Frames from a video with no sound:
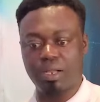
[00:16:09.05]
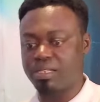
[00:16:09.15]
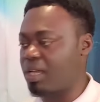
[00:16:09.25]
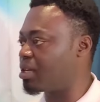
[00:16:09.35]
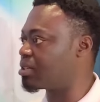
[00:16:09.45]
He
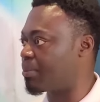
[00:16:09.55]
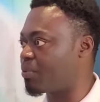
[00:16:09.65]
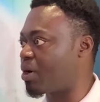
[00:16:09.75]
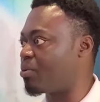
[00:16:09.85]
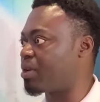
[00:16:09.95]
said,
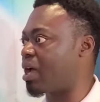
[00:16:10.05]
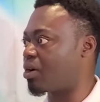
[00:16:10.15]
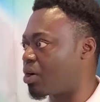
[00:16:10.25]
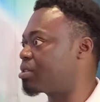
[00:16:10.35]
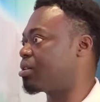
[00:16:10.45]
why would I
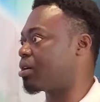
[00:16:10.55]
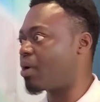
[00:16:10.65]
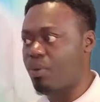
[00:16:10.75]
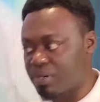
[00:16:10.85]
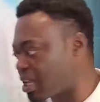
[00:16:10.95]
cut your?
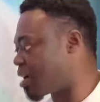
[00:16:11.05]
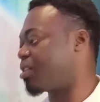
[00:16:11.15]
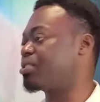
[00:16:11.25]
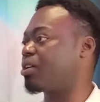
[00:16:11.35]
Why wouldn't I cut